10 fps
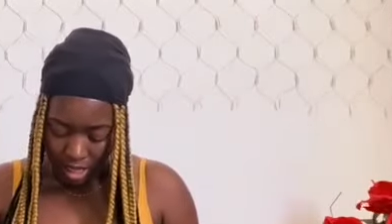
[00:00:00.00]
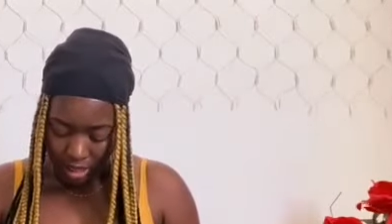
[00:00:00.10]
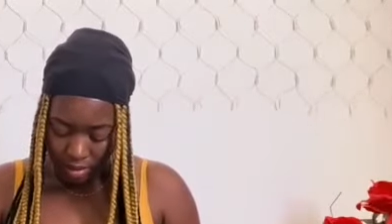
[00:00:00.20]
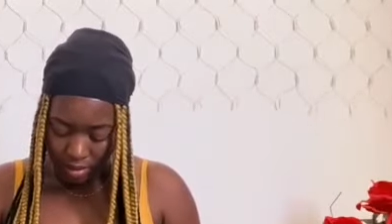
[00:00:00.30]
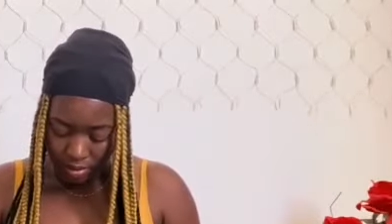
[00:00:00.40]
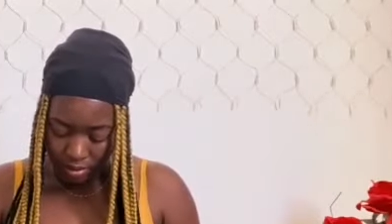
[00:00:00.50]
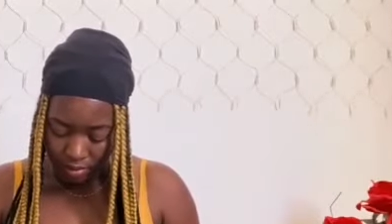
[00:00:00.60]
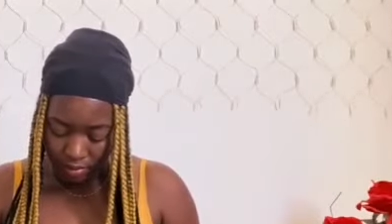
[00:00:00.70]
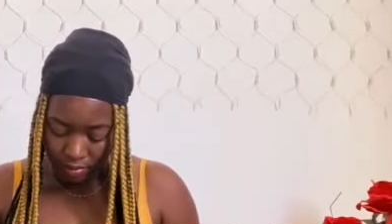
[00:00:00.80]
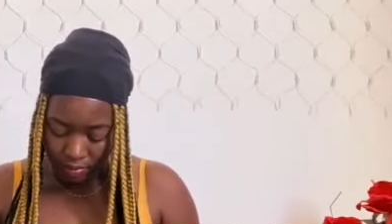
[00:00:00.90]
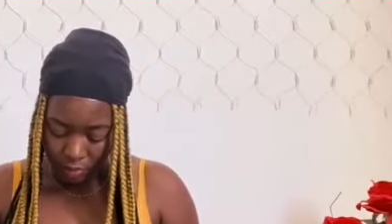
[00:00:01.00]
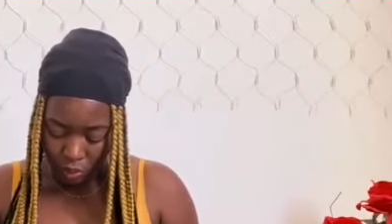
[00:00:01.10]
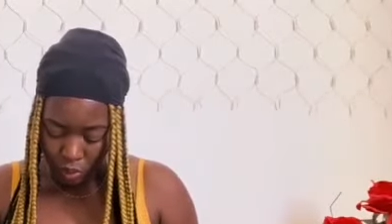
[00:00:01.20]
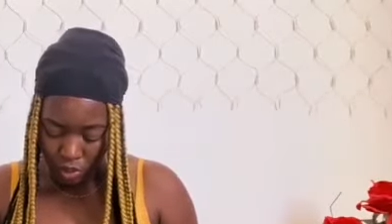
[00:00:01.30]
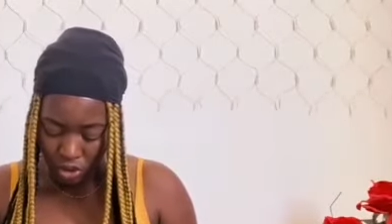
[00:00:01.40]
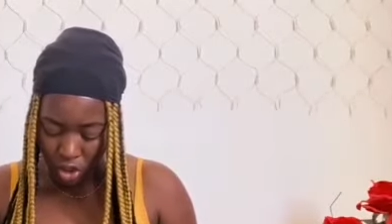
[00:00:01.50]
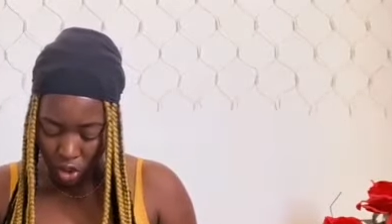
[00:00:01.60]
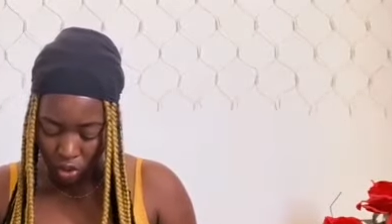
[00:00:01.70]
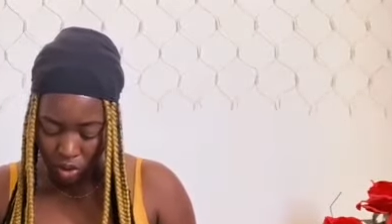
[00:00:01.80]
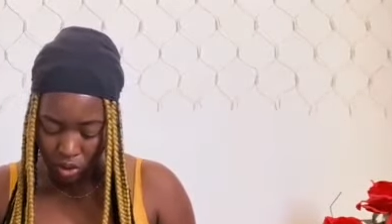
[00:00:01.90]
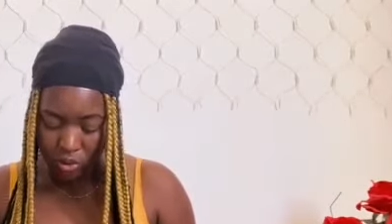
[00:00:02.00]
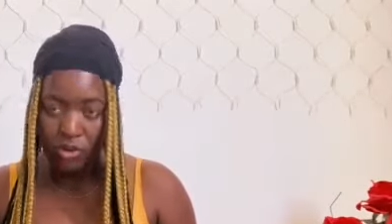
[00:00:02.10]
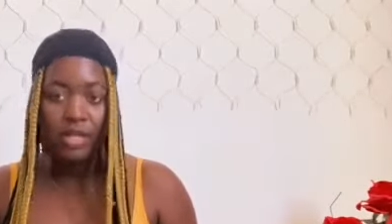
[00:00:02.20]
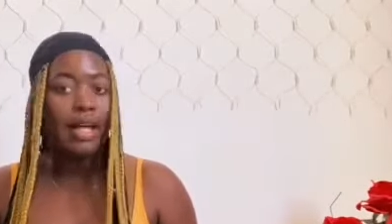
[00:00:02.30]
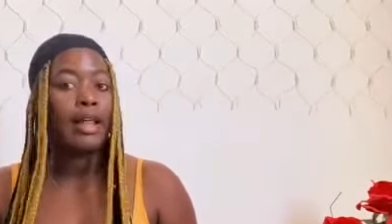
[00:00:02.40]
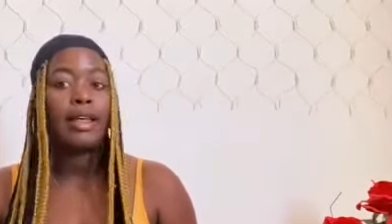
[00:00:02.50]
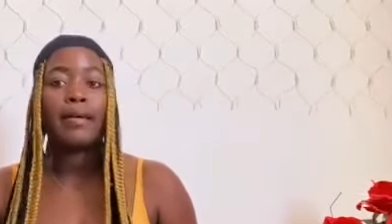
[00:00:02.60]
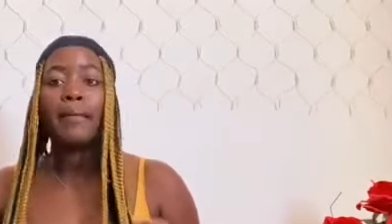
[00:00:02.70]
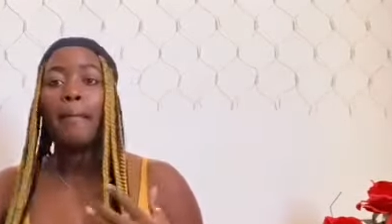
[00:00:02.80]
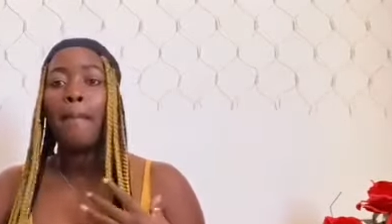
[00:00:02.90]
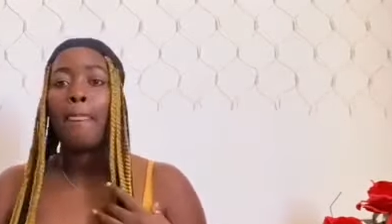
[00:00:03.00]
And which course did you study?